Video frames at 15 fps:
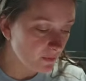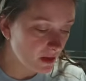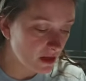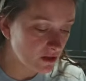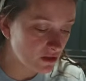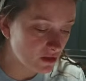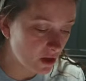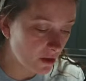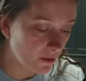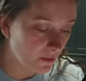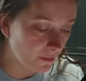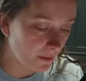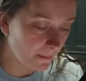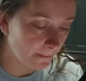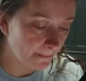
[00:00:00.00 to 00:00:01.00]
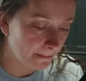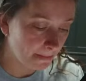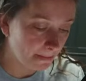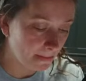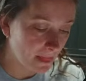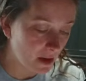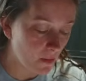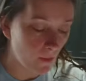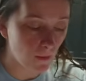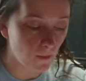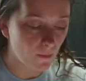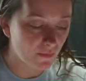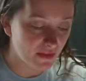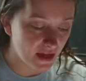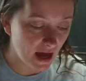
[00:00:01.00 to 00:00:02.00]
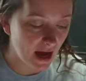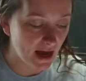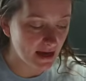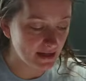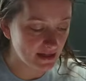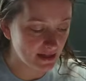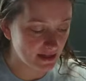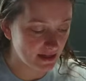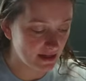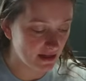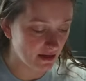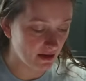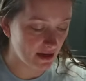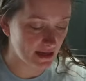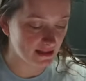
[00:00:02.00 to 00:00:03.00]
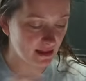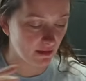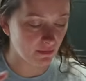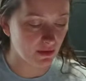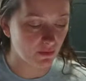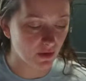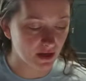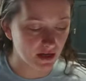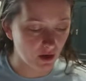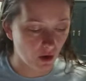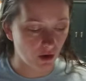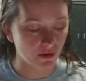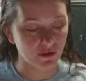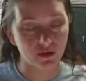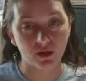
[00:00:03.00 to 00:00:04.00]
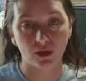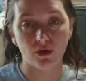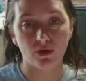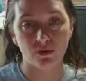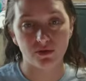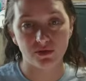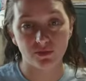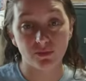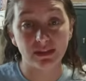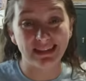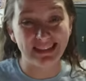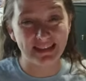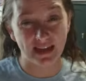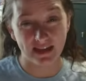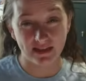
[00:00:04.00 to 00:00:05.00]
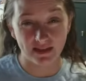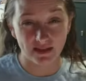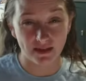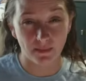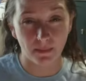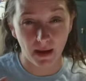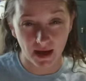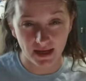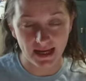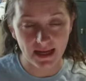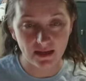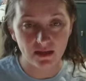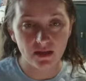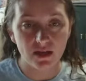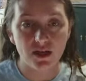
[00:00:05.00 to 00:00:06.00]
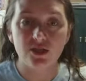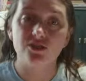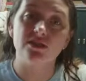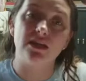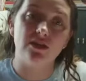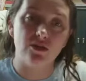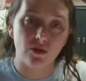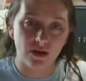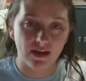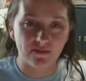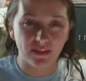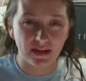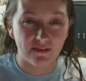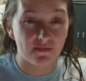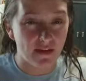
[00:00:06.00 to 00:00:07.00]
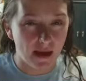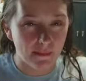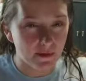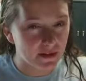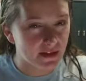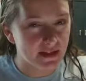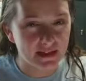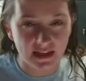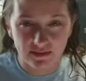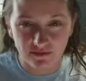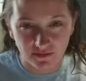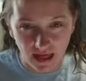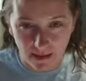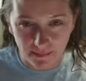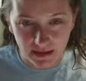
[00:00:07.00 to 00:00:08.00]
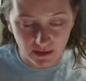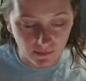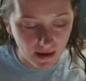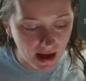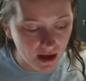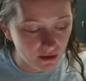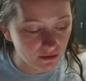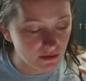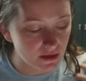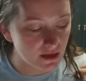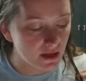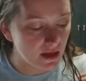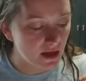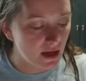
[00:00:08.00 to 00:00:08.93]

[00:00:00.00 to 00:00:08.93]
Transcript: So the idea here is that we wanted all the clothes really tight to the body so that you don't have like fabric that's like flapping around.